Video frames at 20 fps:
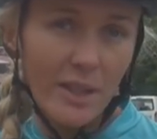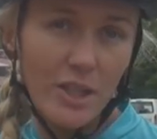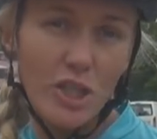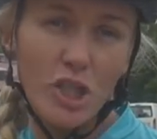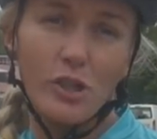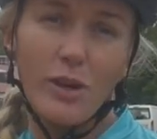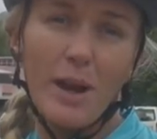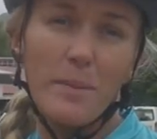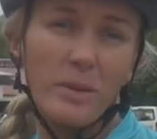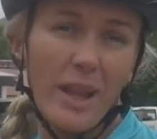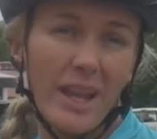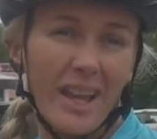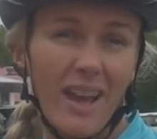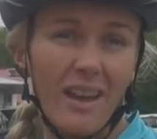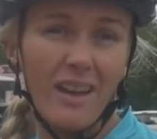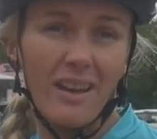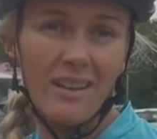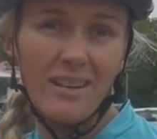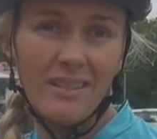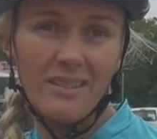Did you go up like
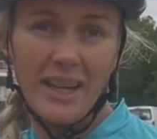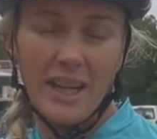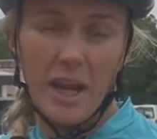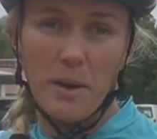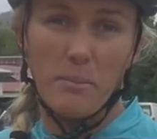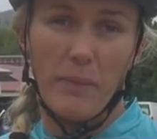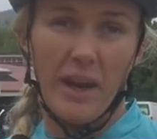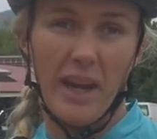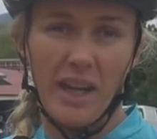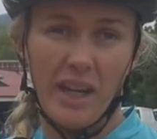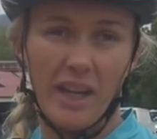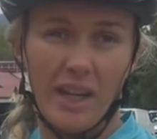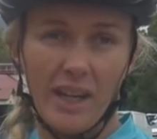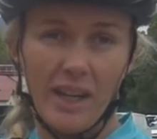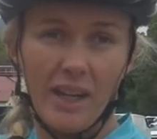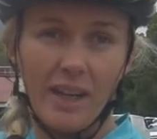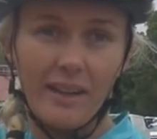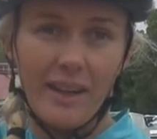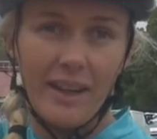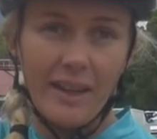a
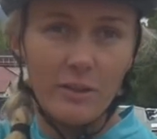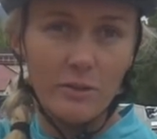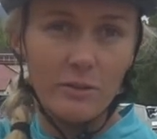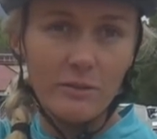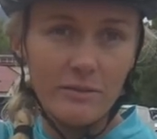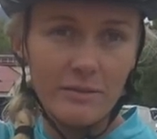meh hill?